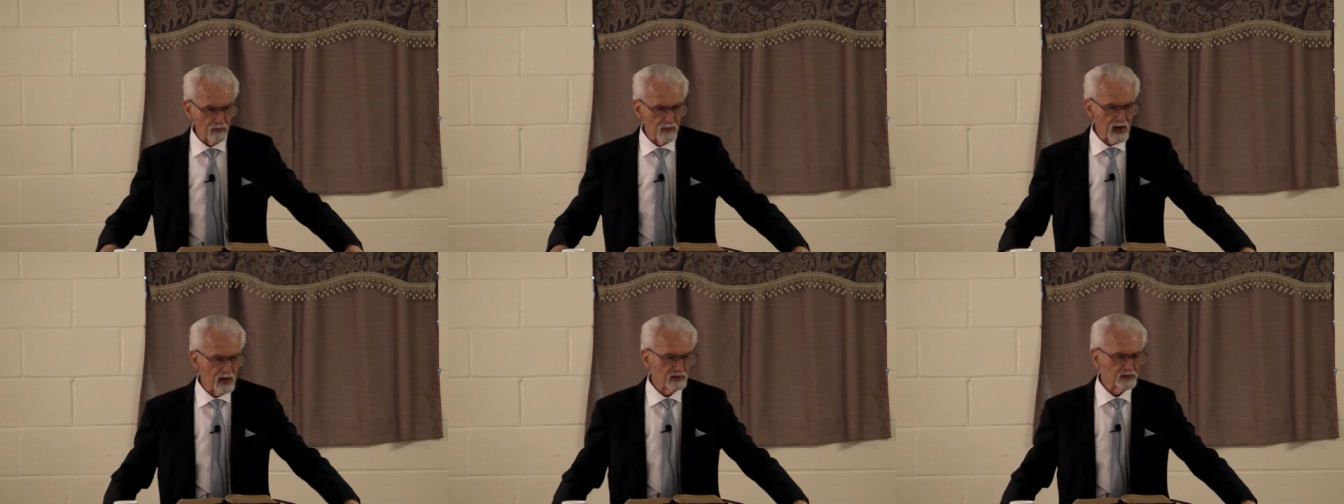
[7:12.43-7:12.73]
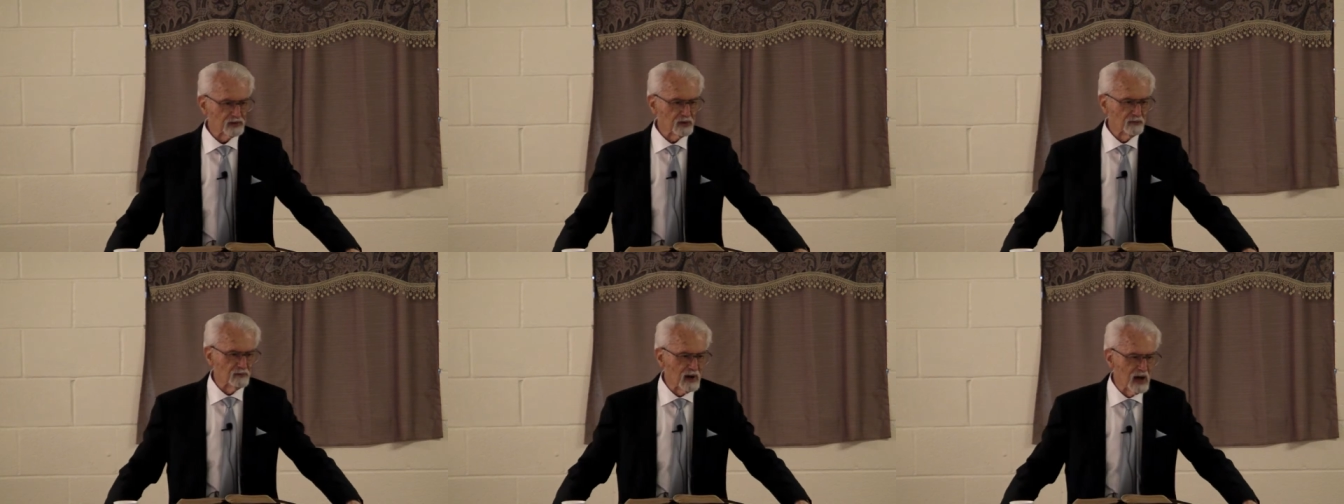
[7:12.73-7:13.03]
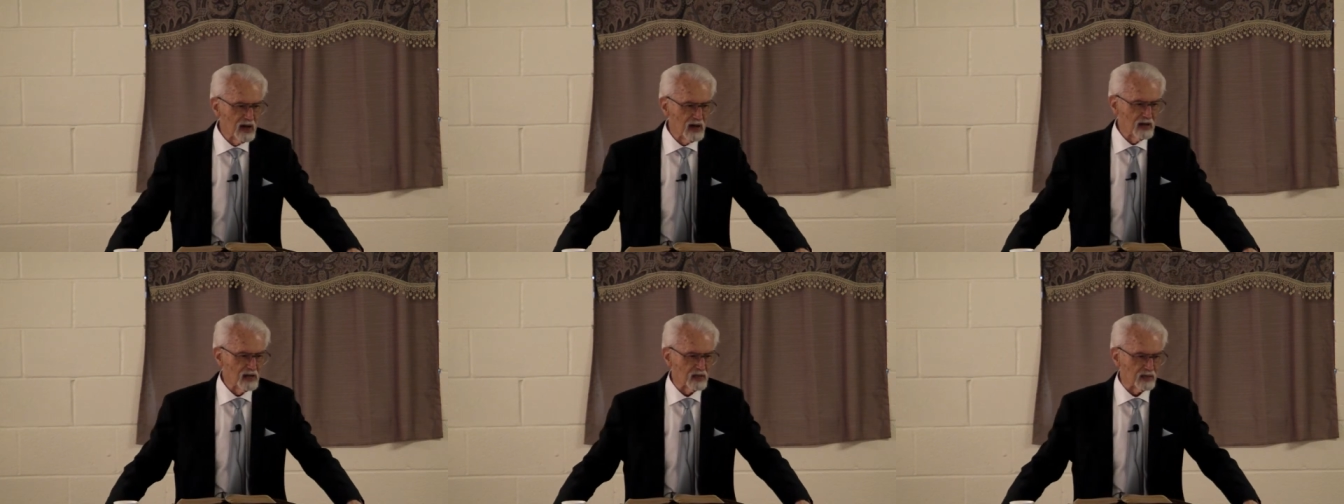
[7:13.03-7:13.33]
What about the
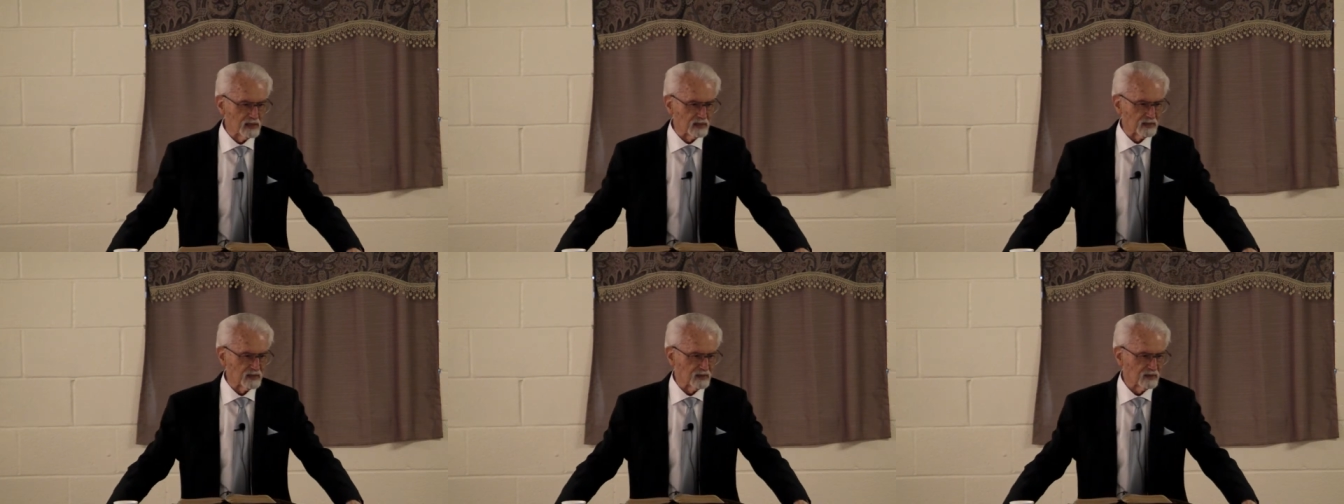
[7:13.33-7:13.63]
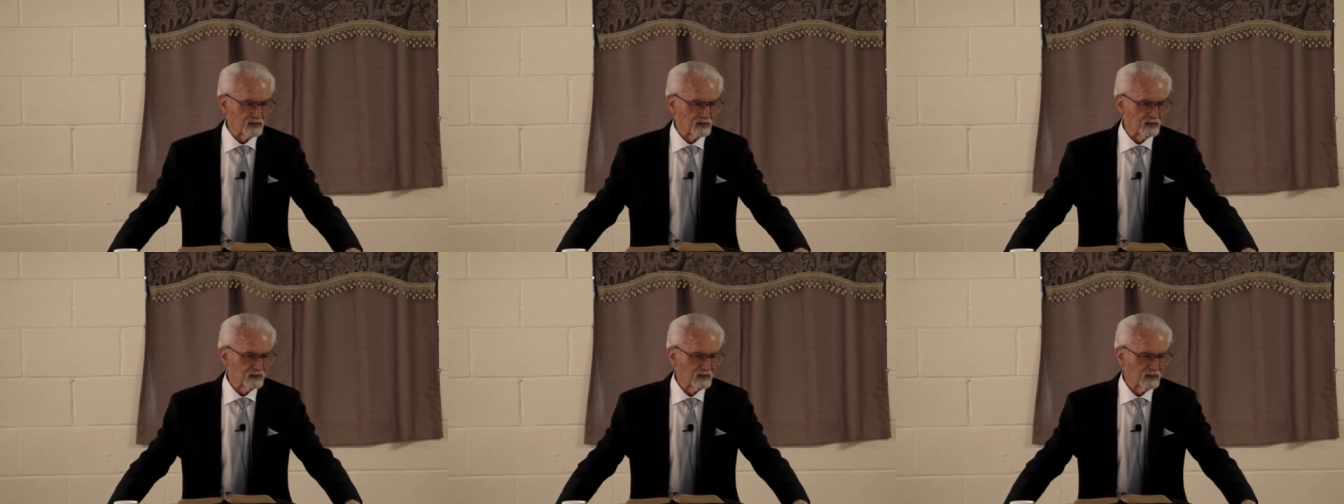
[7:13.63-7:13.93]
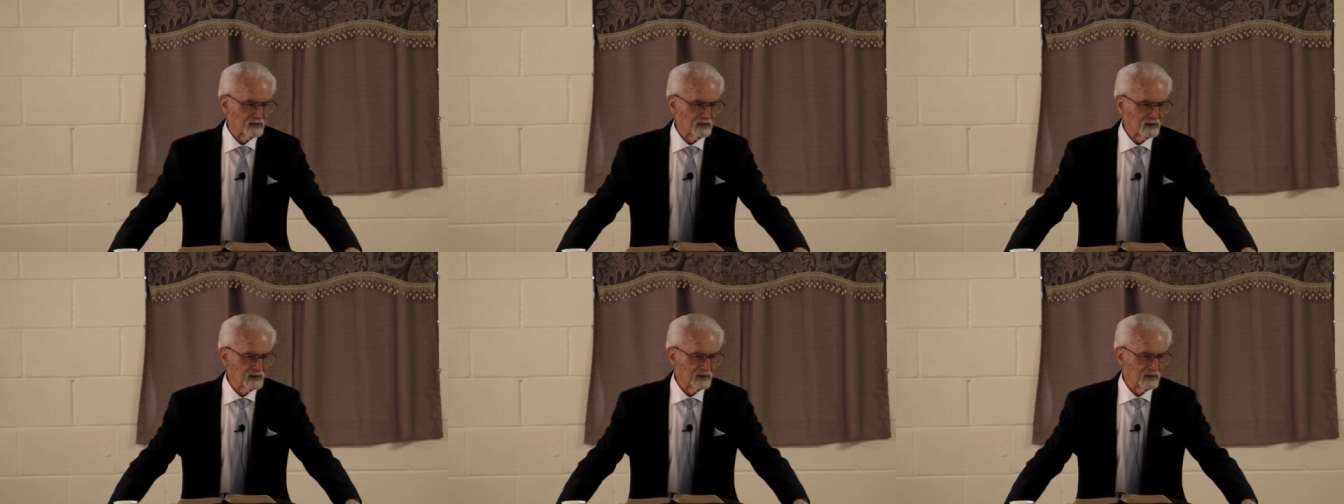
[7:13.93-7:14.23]
mind?
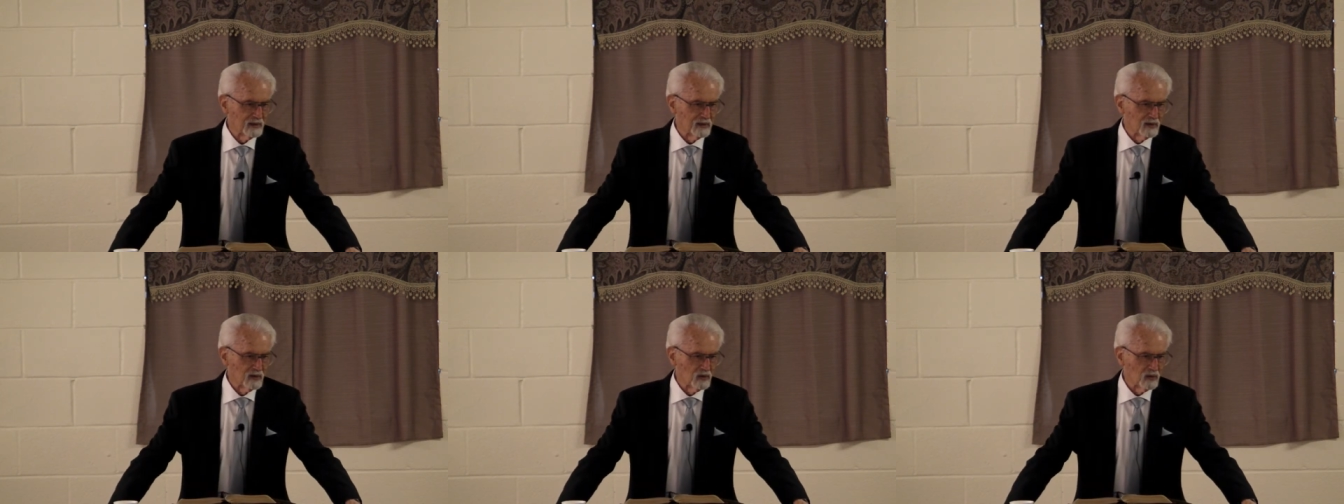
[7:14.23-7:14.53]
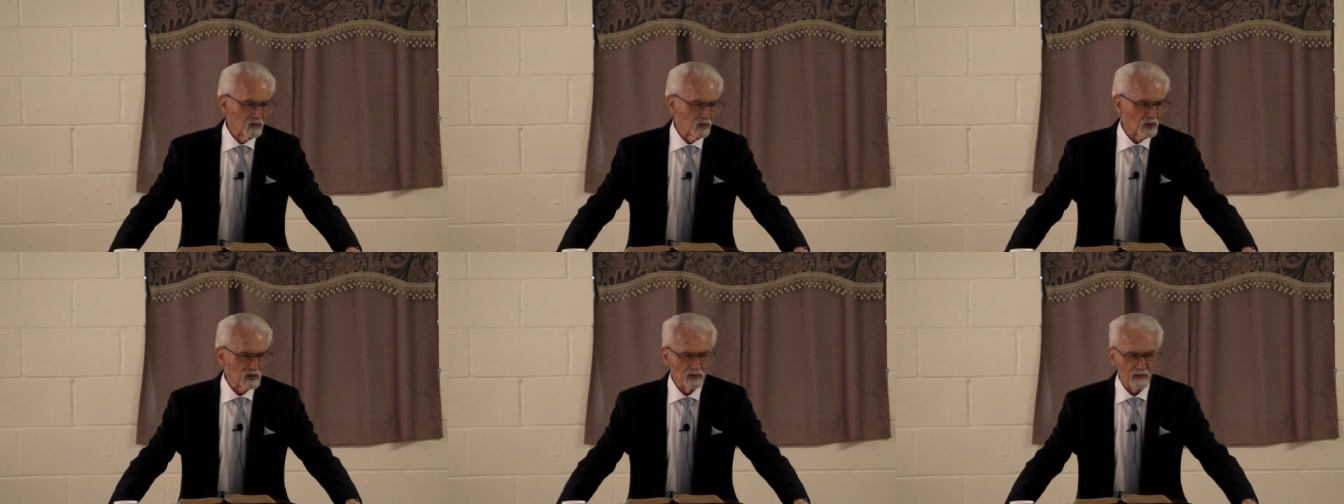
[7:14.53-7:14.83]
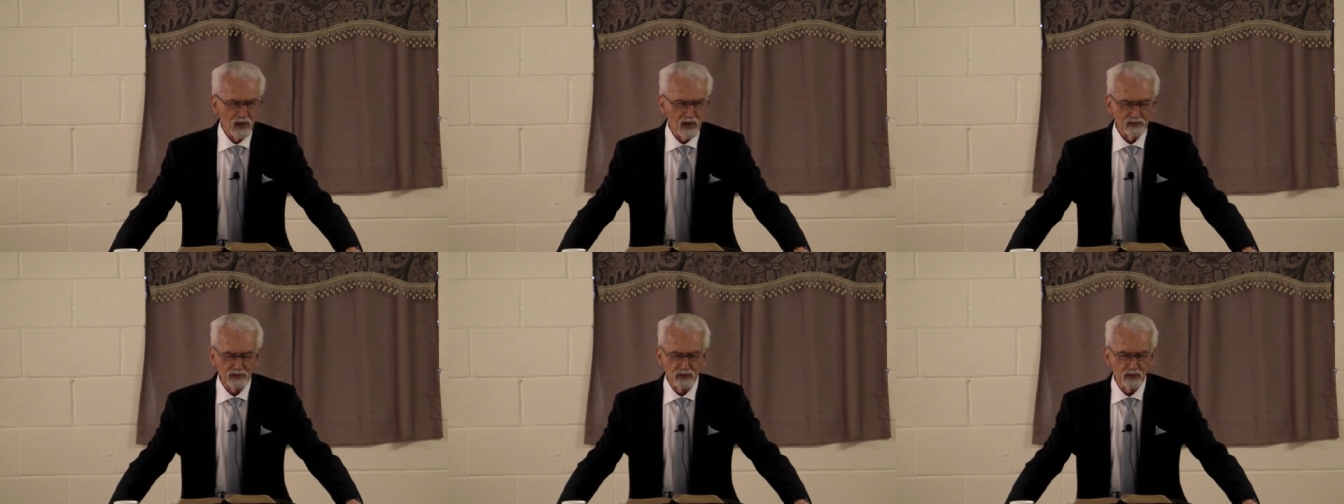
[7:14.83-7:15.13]
What
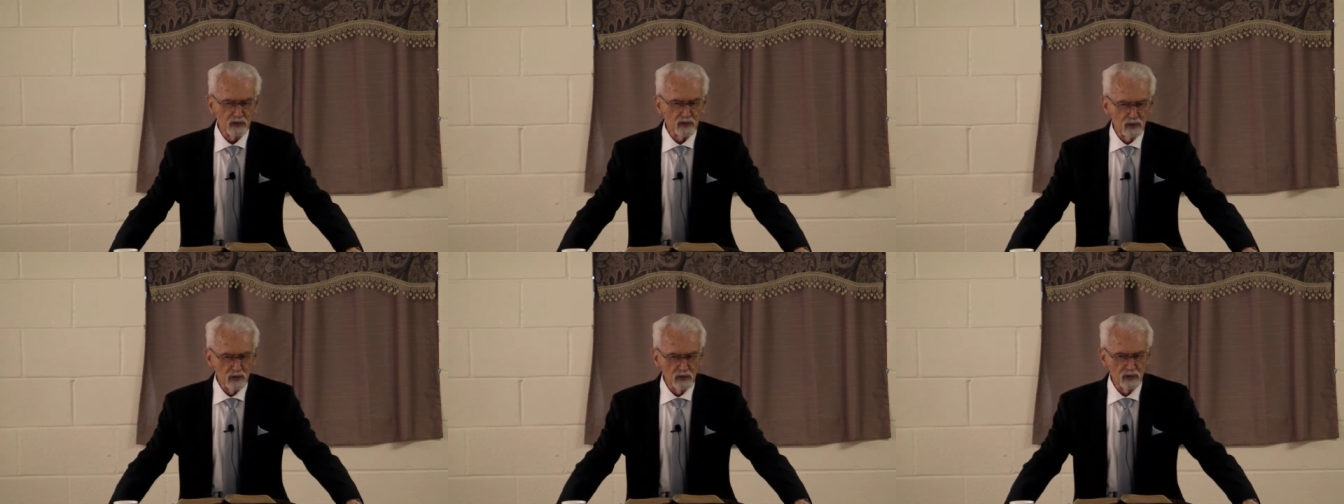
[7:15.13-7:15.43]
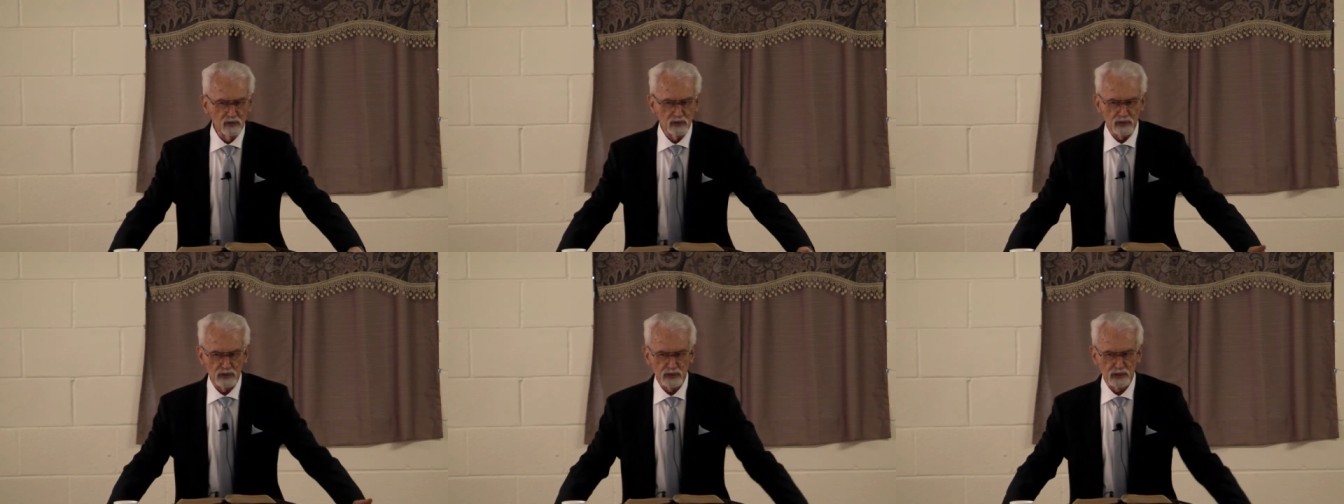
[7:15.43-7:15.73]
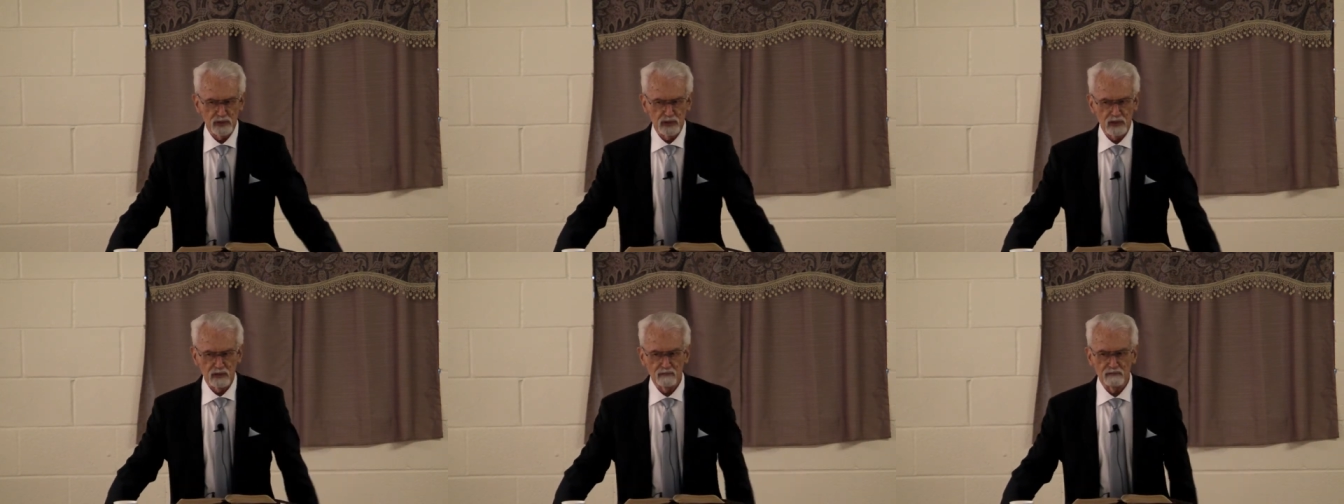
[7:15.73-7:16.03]
about the
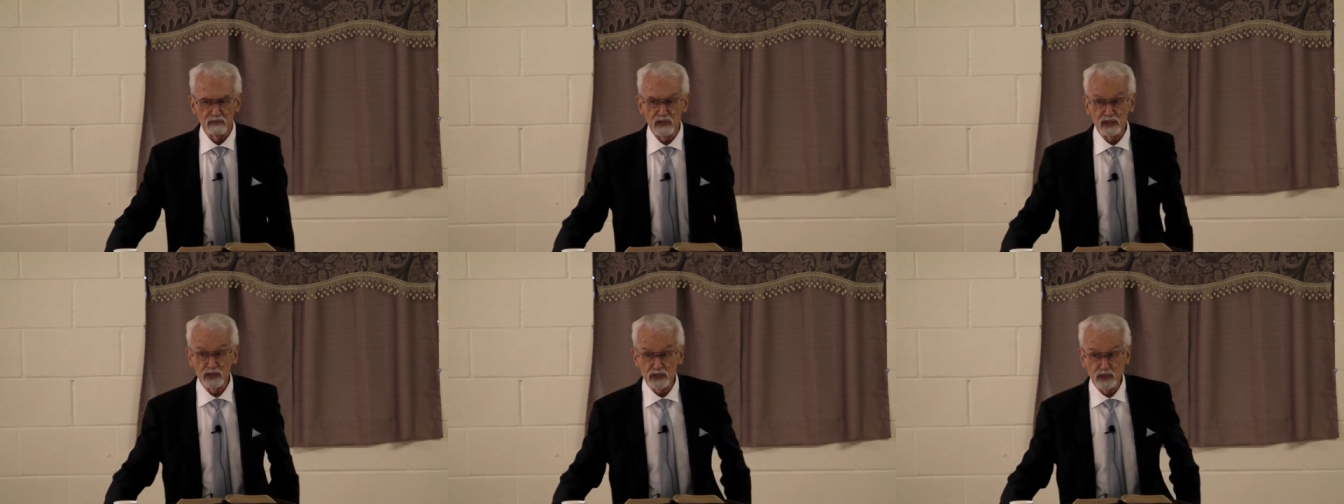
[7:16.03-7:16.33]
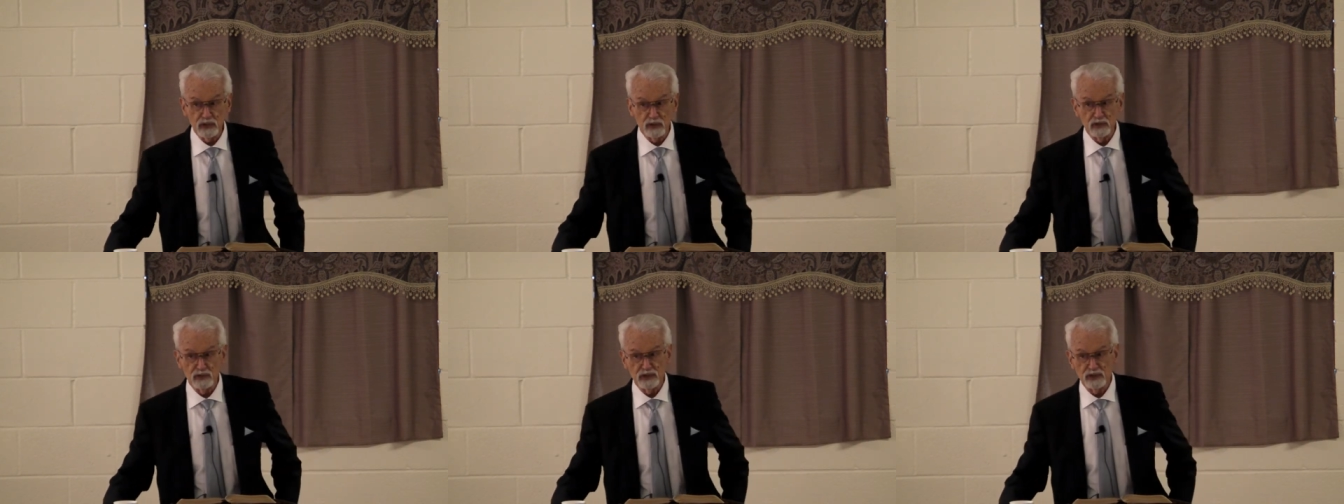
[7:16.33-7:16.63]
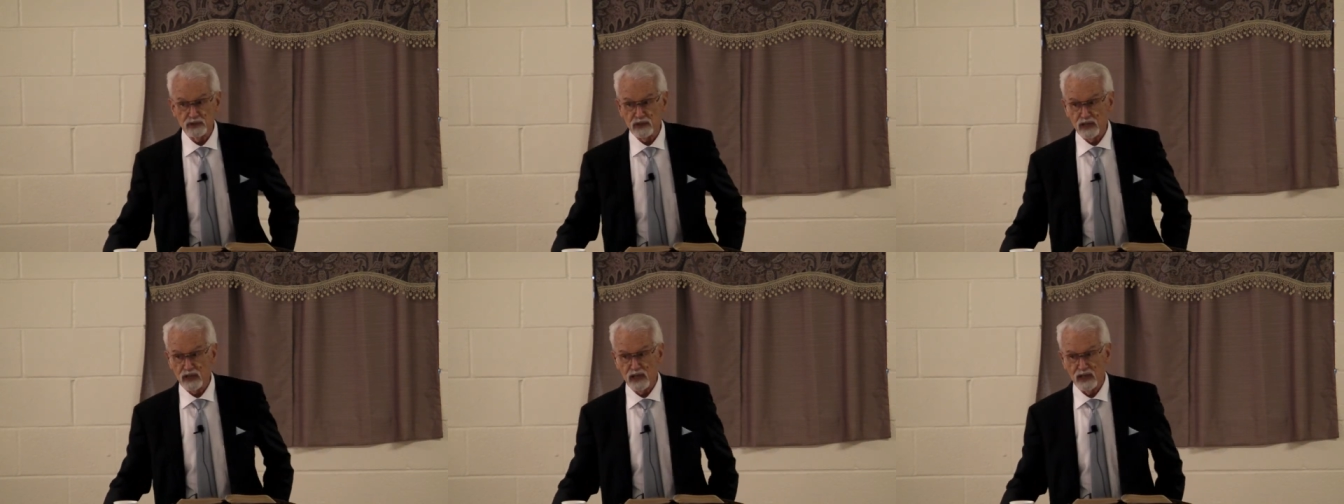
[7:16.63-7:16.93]
use,
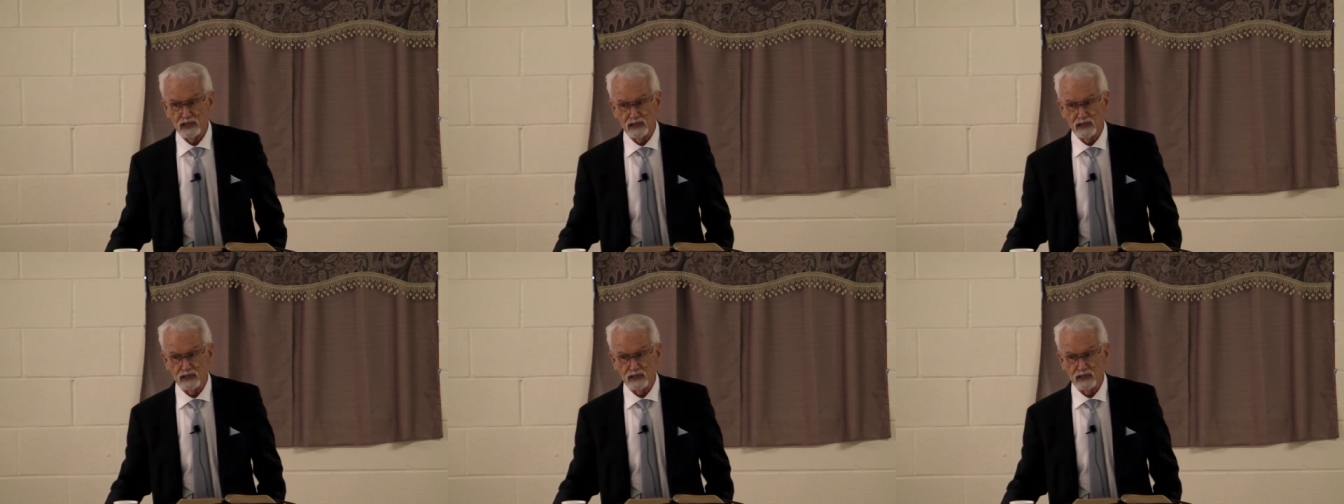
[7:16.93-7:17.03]
misuse,